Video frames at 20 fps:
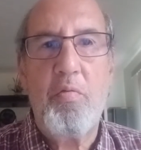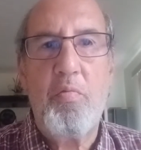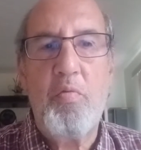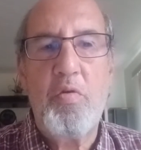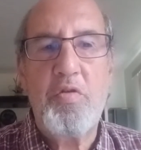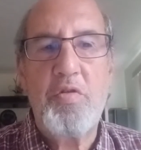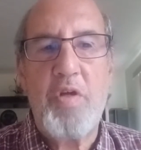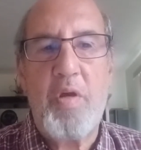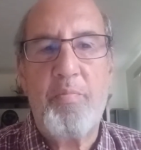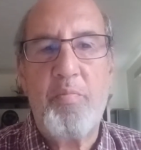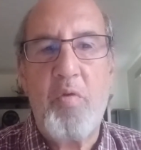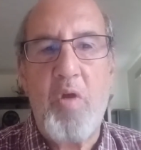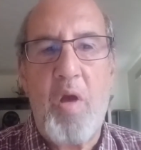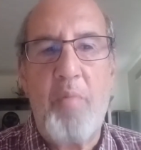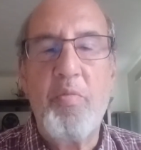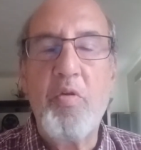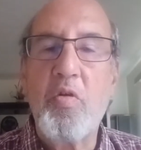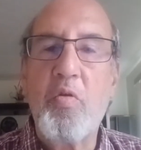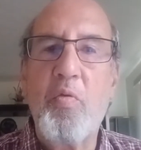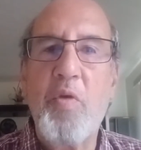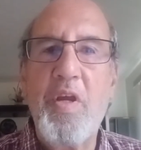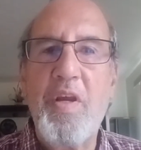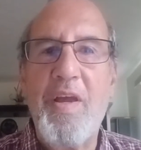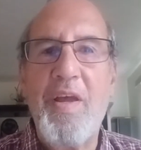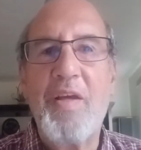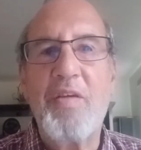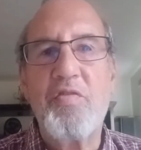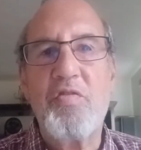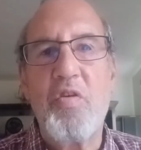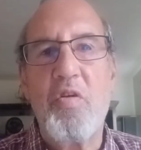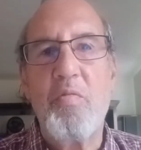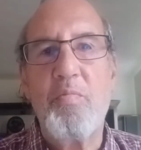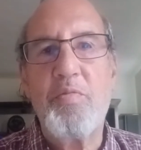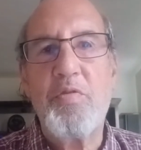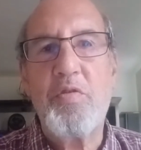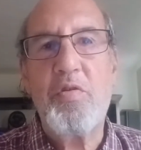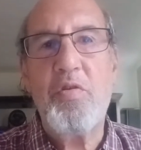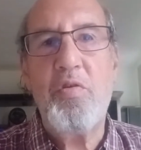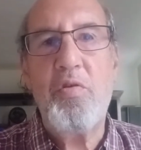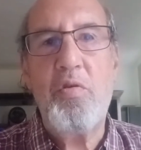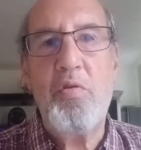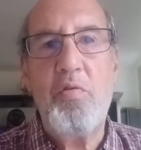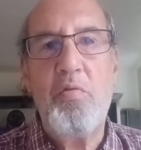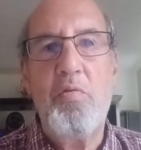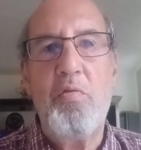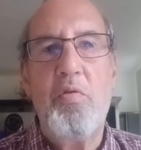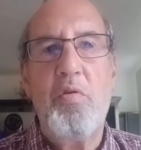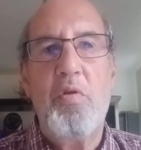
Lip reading: which I'm going to read excerpts to you